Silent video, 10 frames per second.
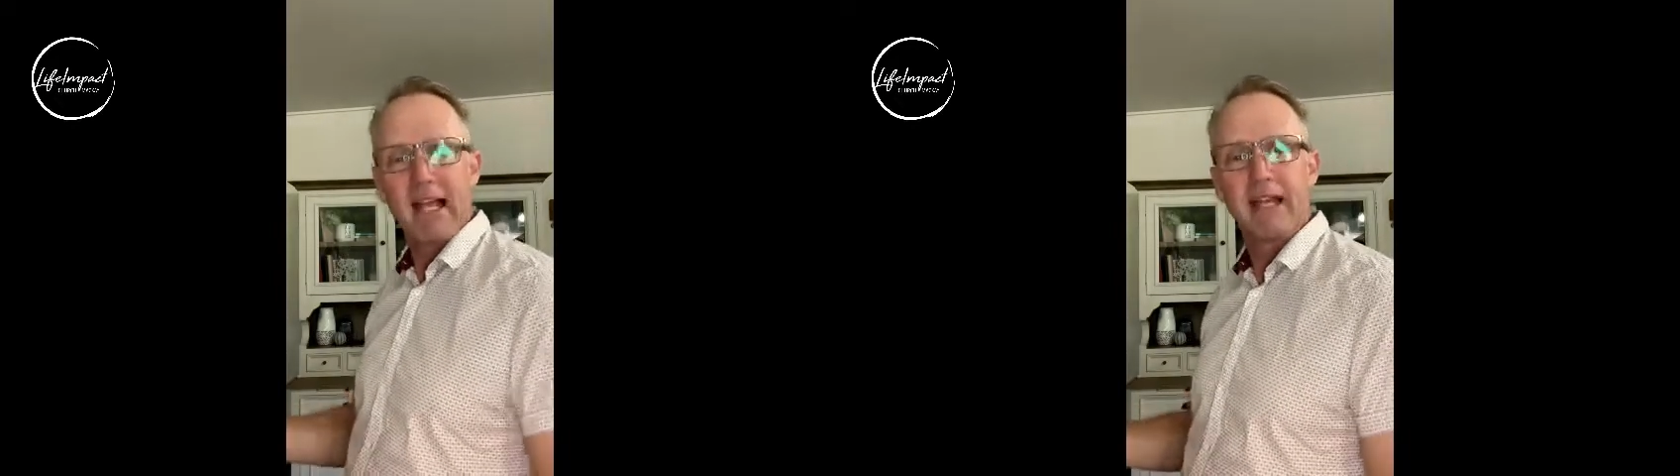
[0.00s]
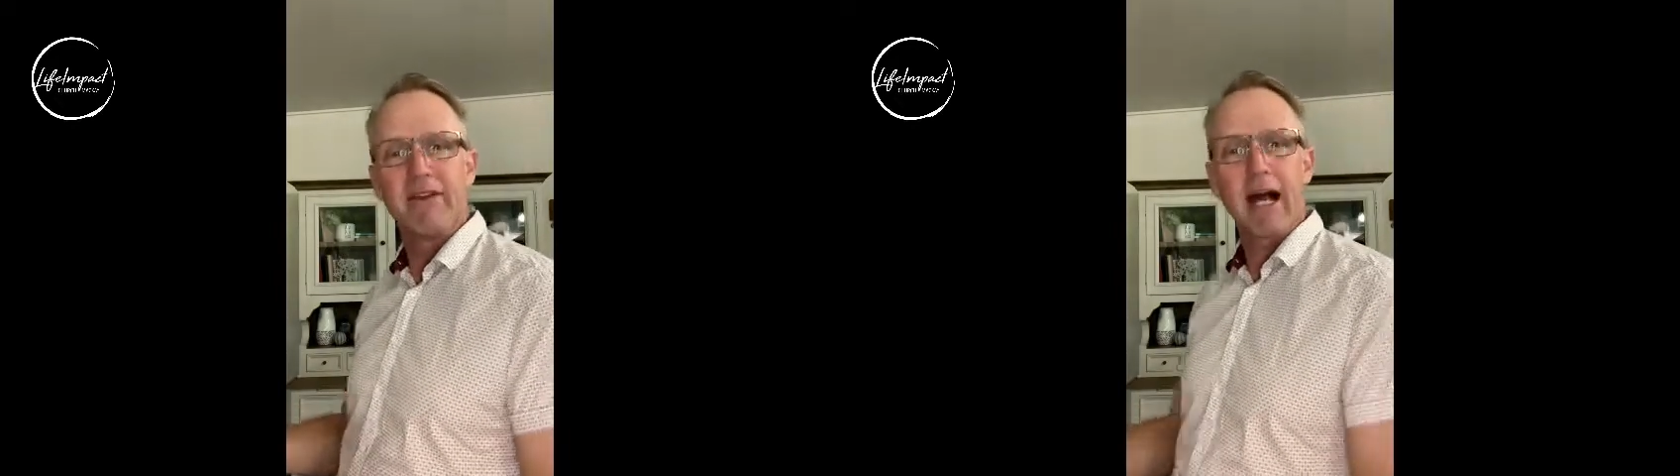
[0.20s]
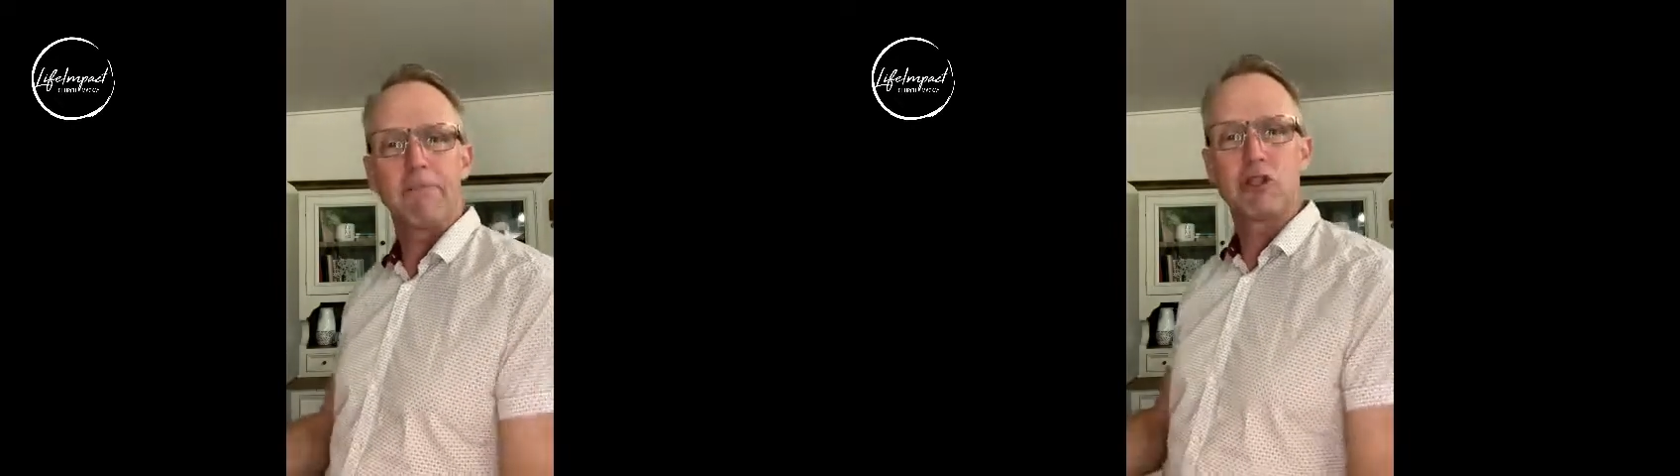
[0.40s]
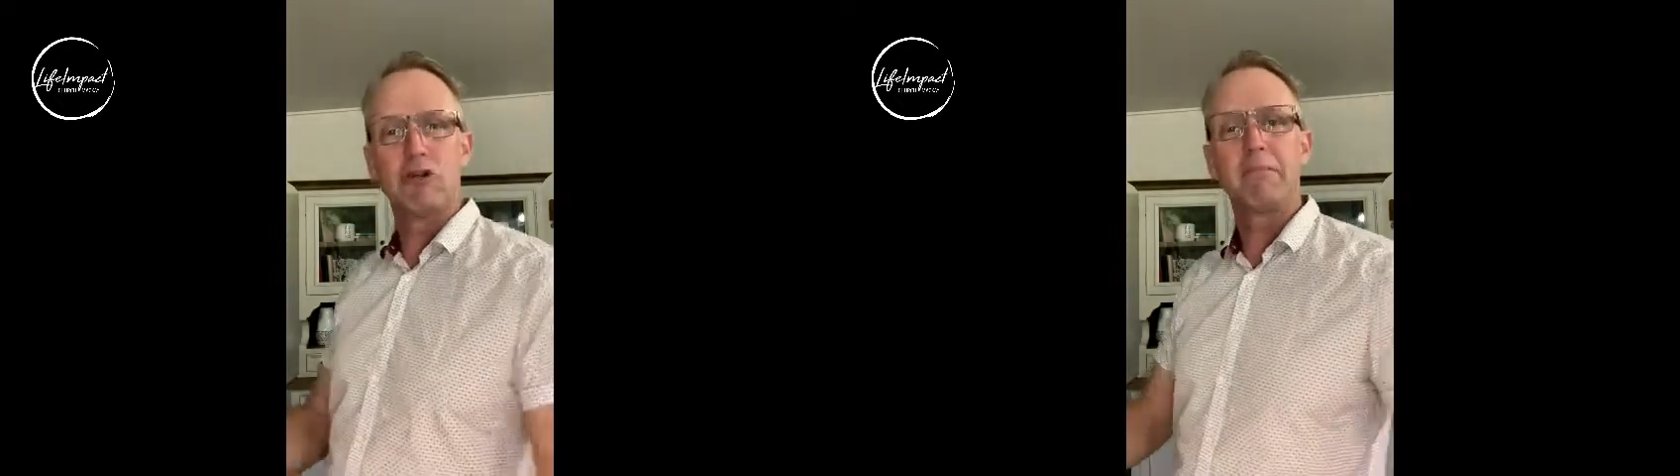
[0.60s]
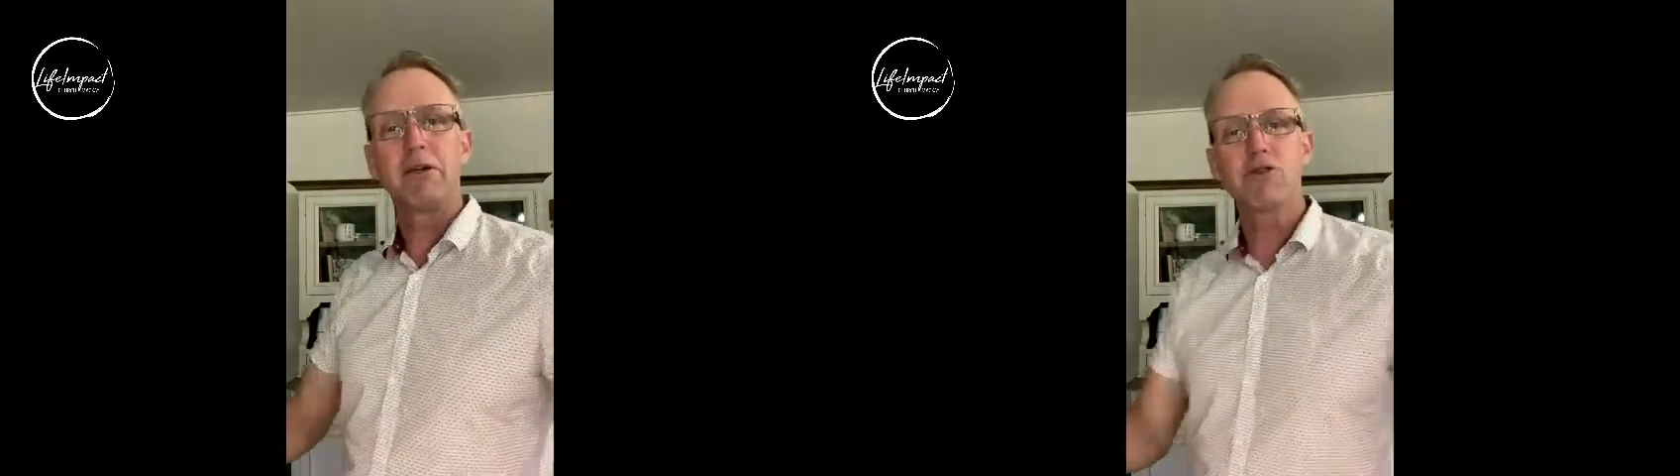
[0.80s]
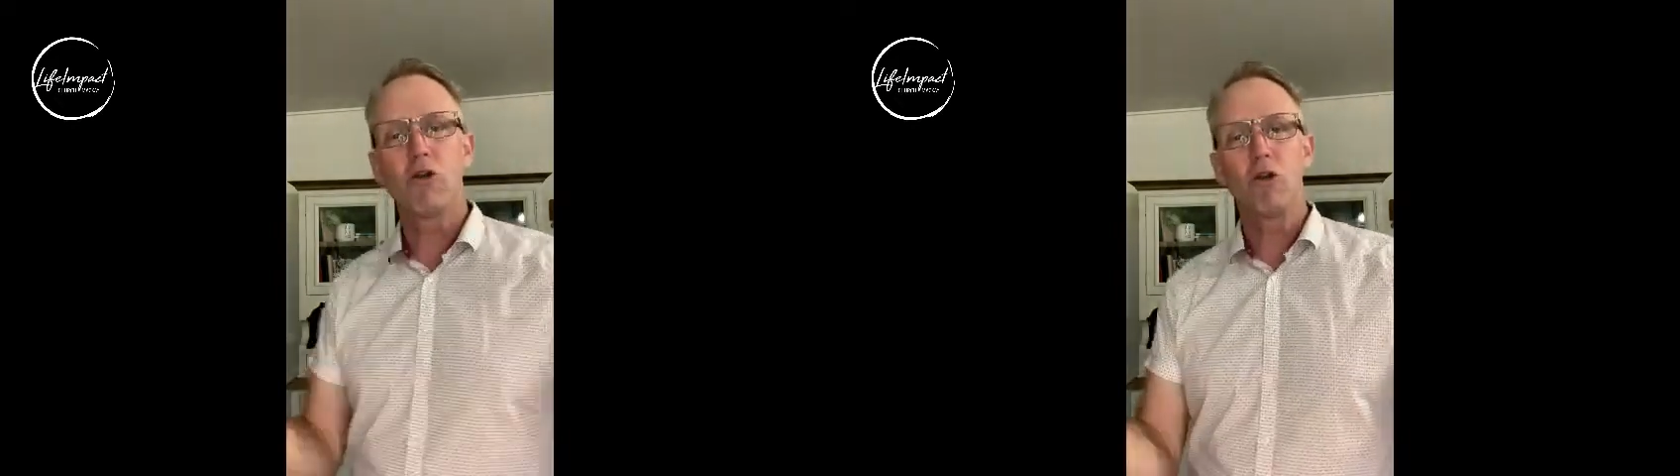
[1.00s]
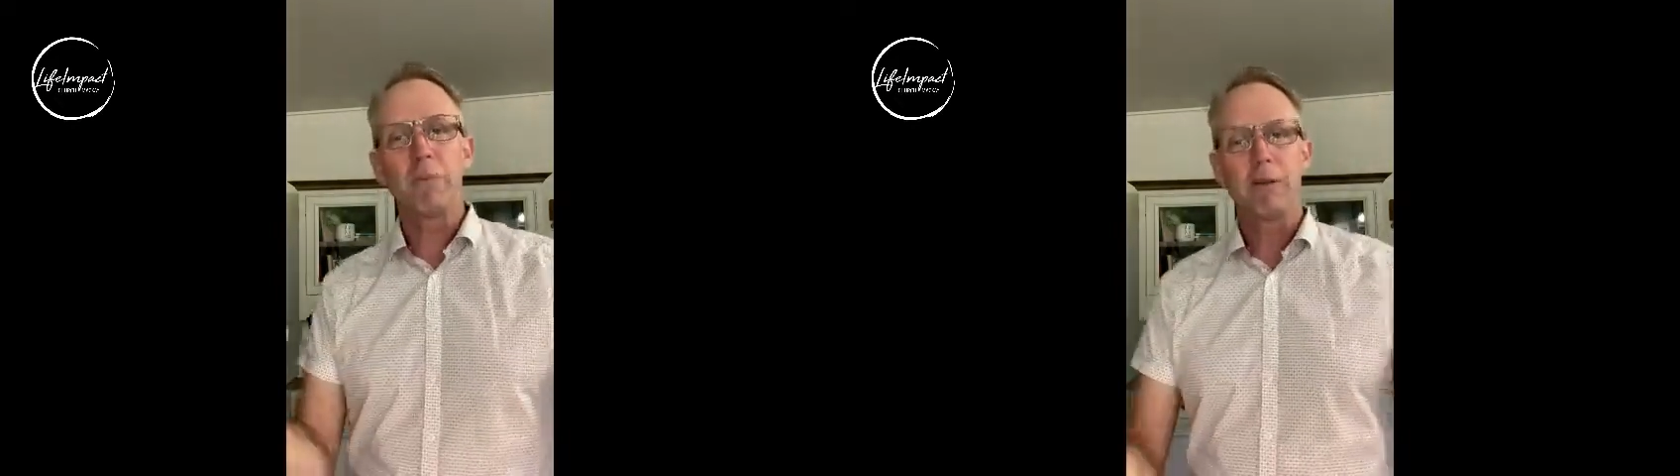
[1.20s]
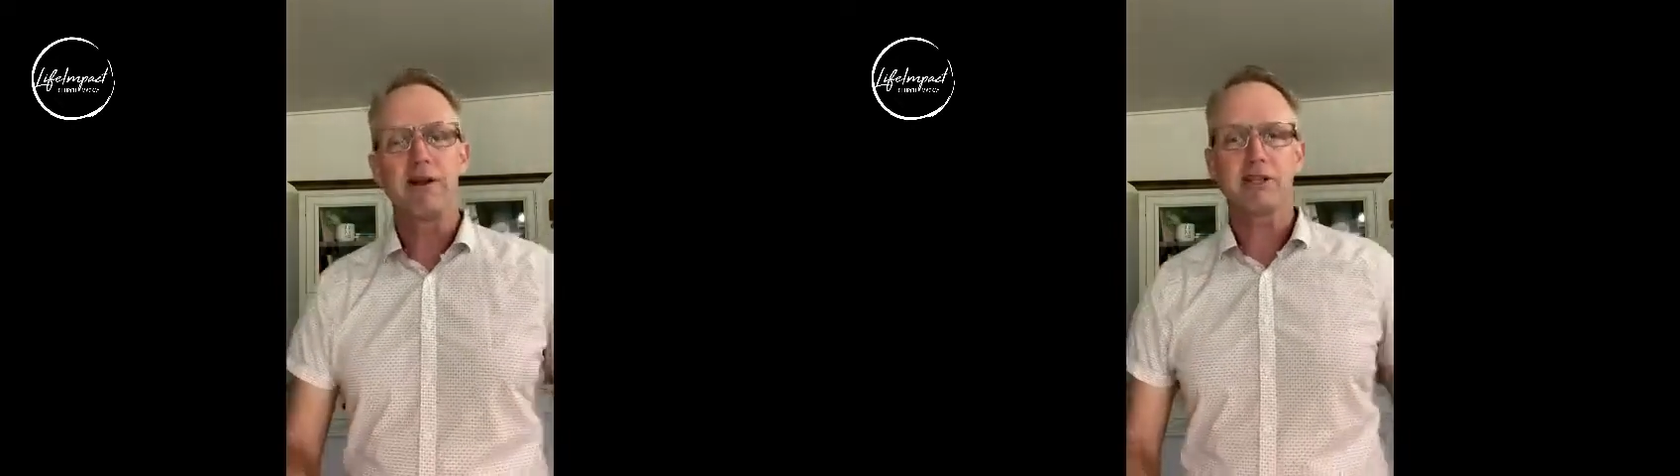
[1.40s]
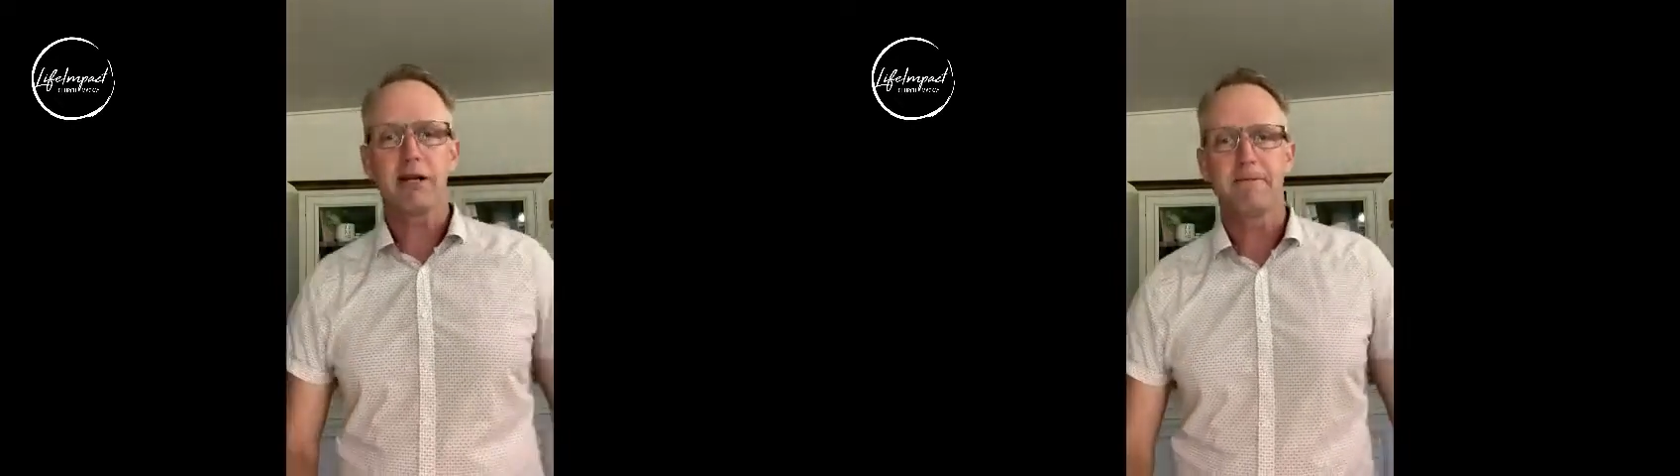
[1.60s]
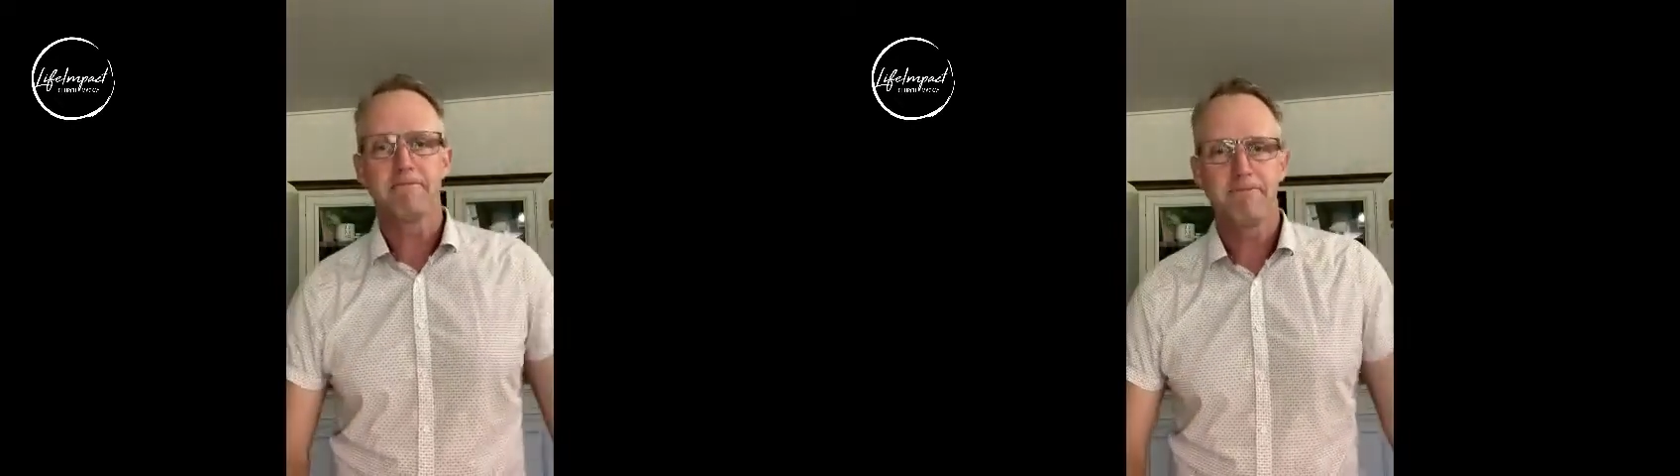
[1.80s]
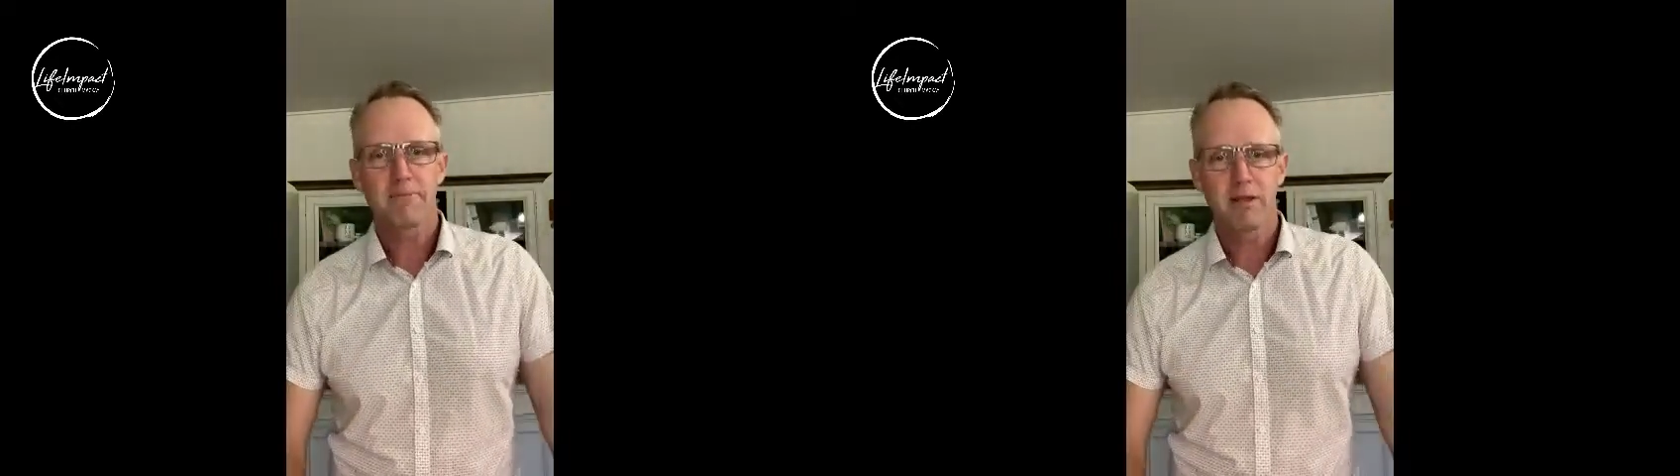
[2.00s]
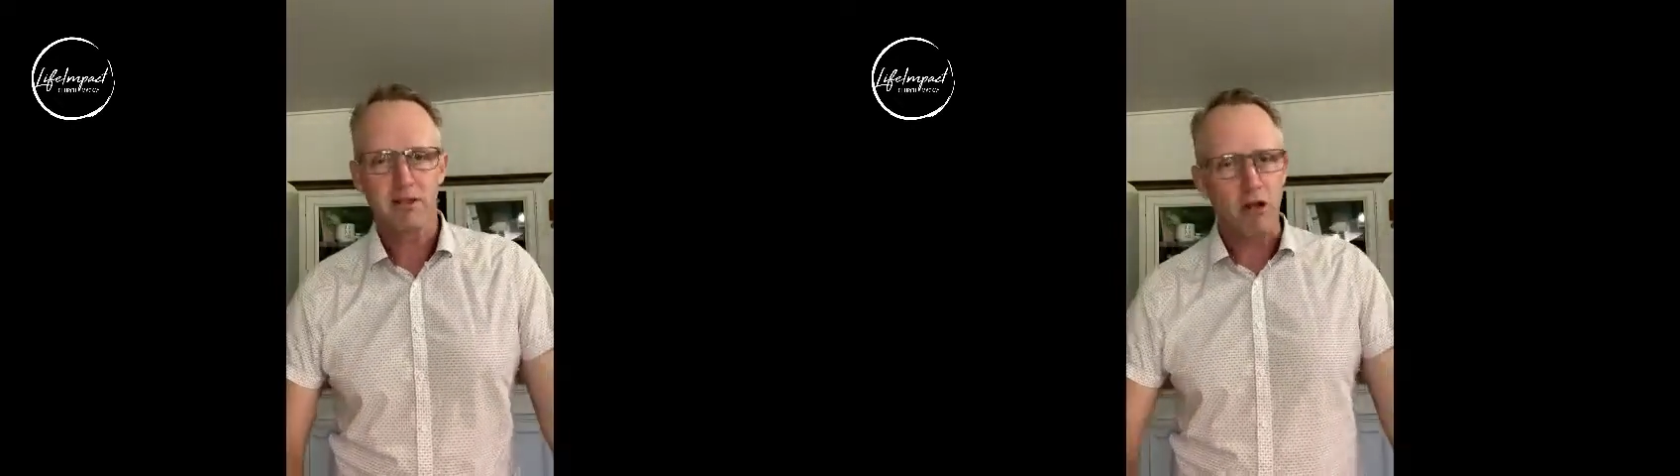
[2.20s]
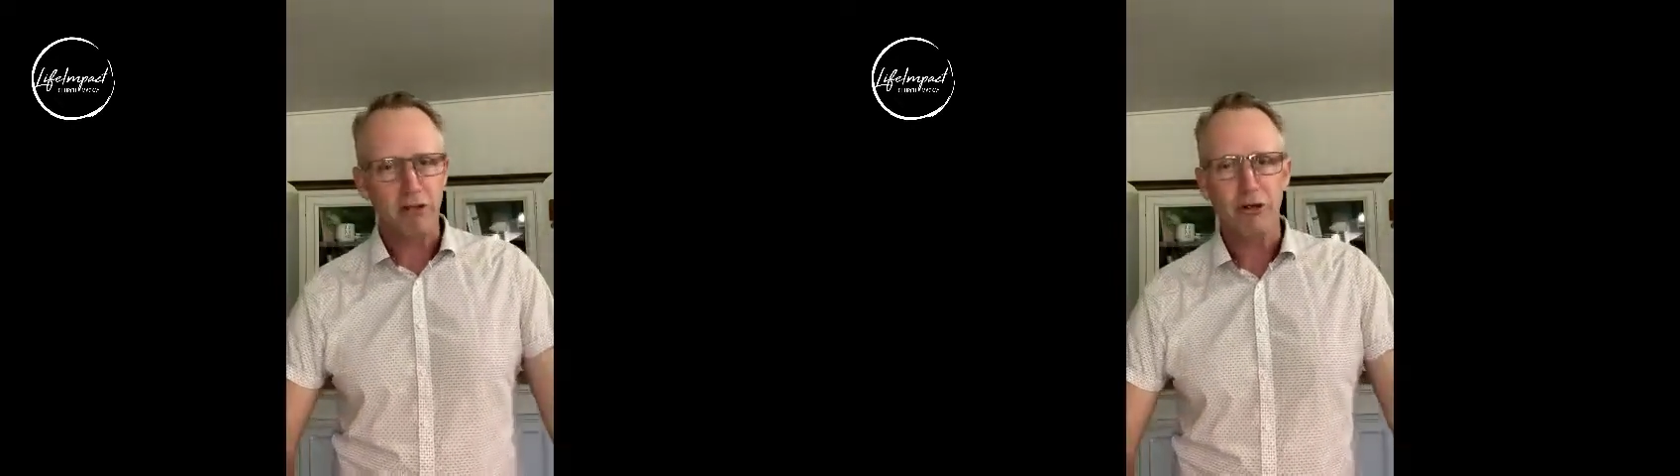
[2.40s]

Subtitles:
and living up to it, because all the pressure is on the